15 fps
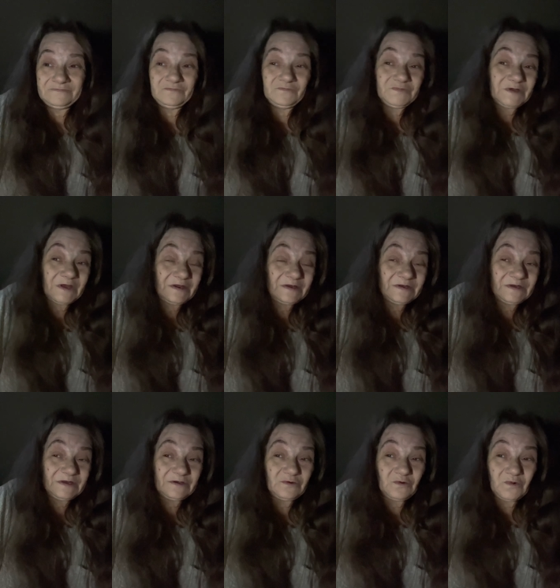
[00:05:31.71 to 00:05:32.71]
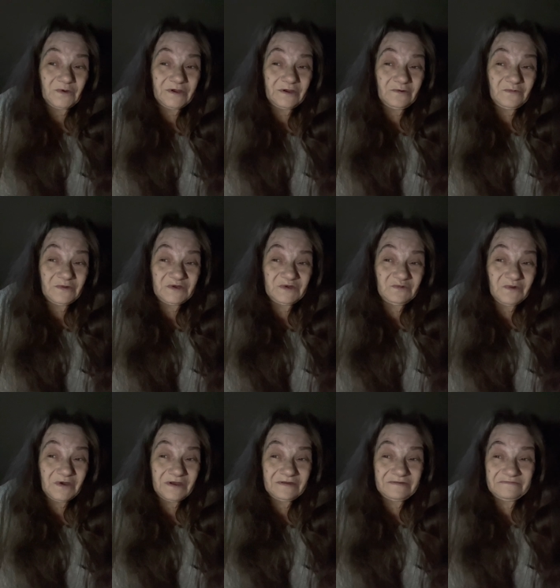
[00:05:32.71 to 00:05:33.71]
Tennessee Queer was
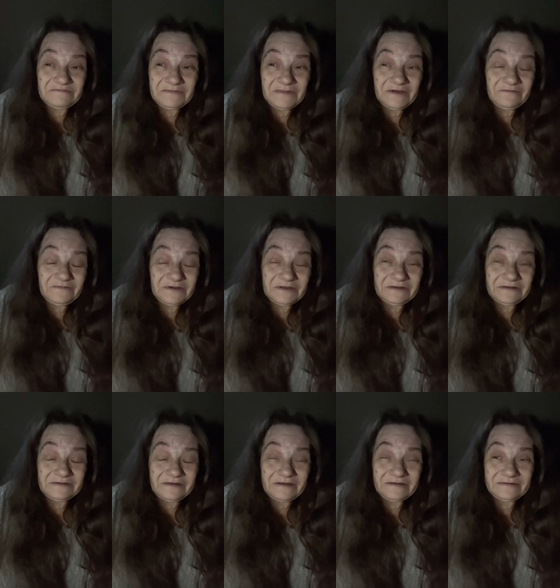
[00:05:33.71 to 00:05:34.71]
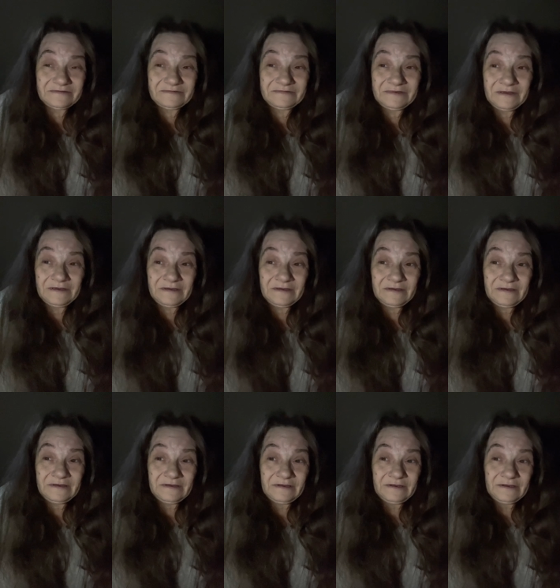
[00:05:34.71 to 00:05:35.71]
one I really liked.
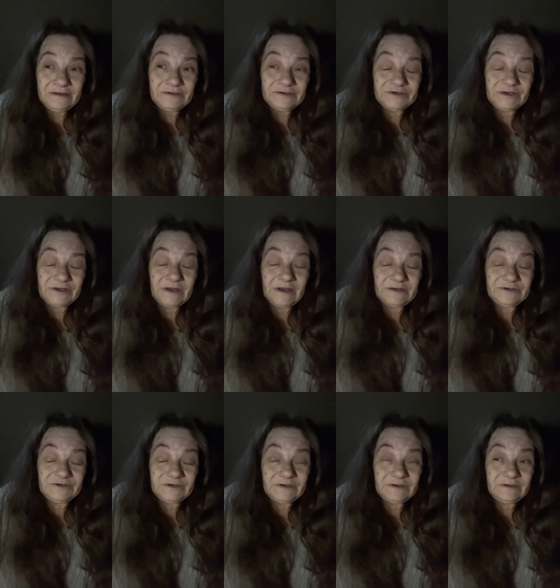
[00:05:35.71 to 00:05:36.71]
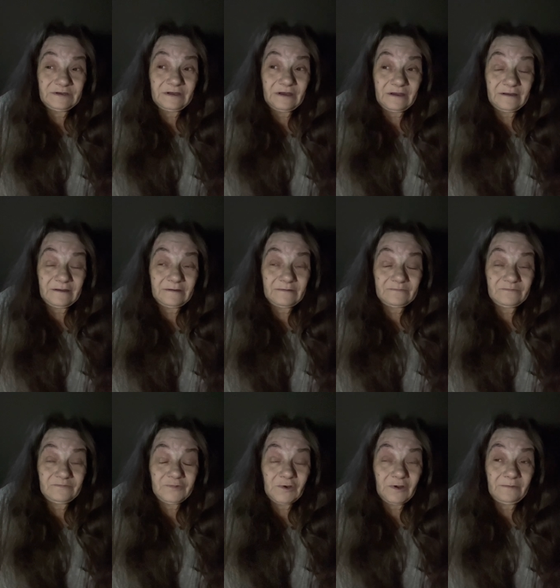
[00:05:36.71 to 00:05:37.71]
She actually um,
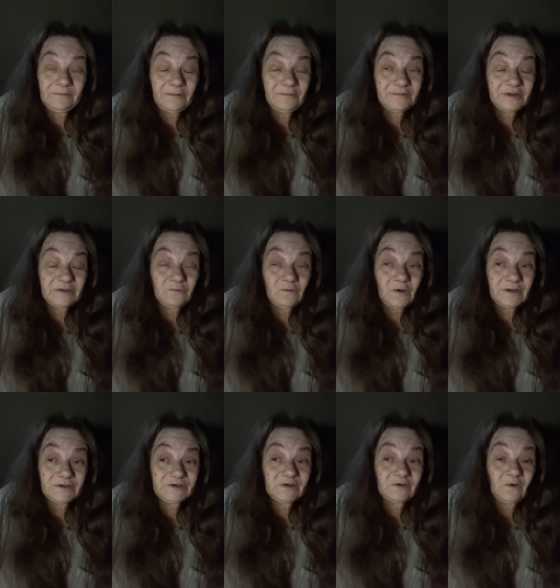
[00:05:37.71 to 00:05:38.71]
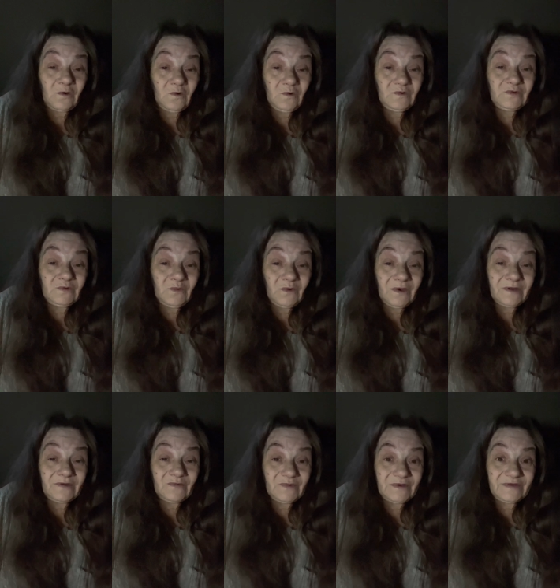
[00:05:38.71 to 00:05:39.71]
probably watched Cold
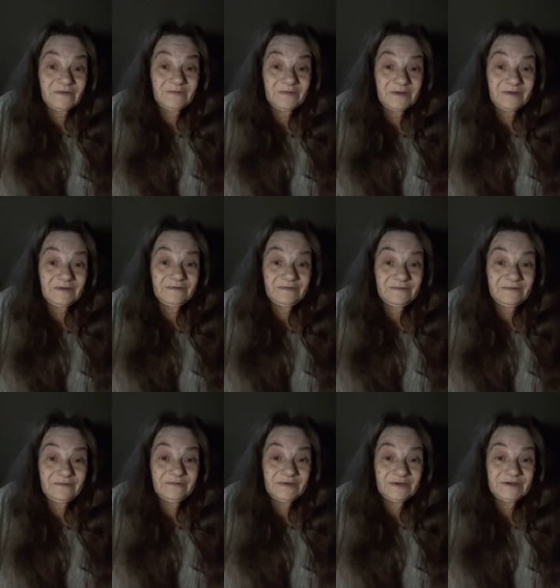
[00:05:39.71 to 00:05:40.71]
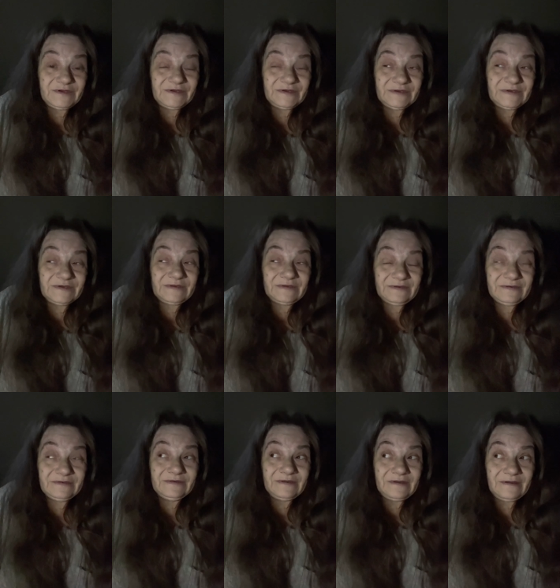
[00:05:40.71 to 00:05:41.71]
Water with me which is,
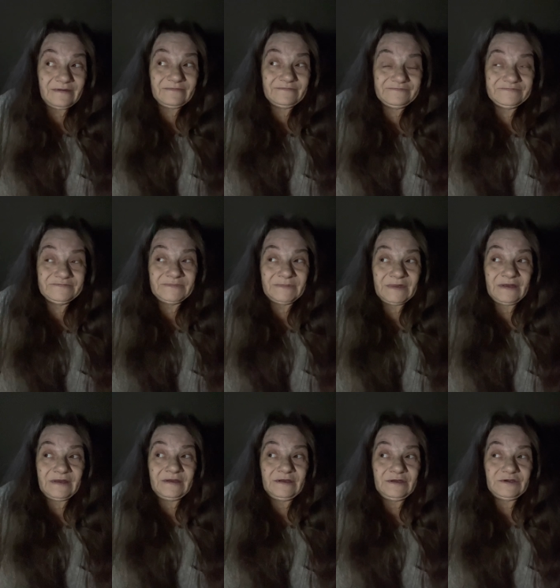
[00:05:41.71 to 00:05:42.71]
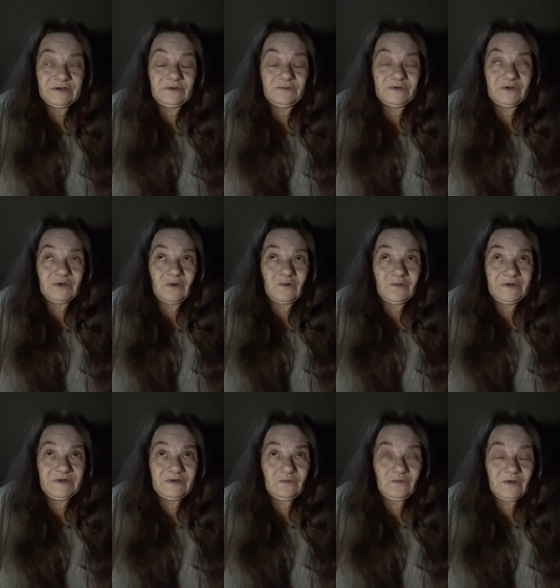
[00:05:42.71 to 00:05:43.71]
you know. She was
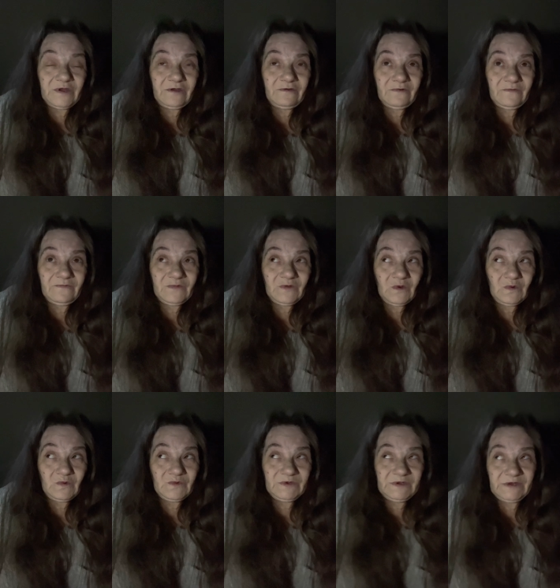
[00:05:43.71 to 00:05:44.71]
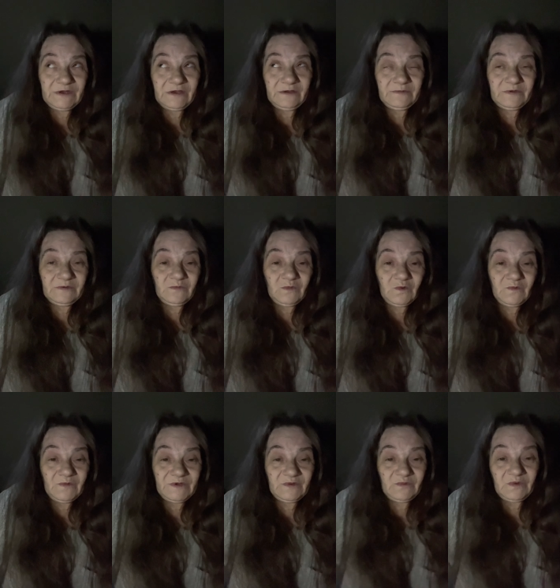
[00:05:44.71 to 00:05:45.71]
always aware of those types of
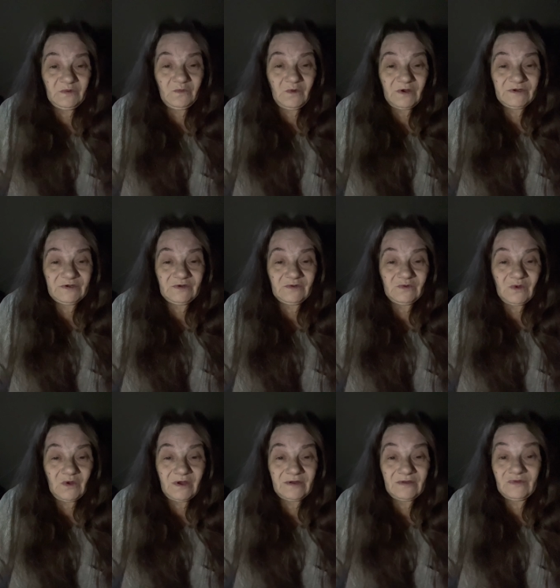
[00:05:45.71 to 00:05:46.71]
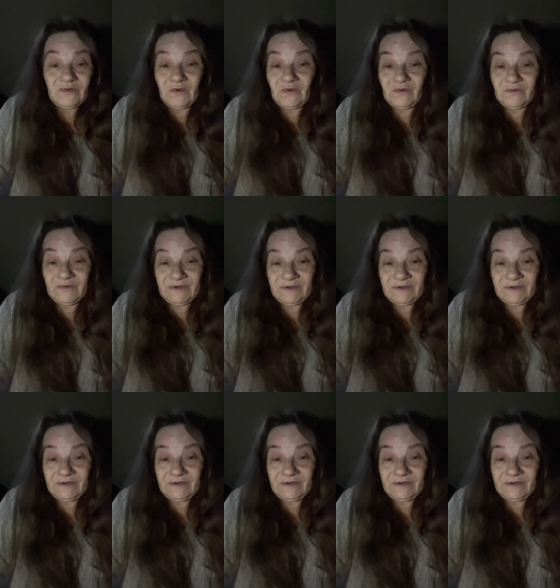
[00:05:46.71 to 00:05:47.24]
movies. We watched a lot of those.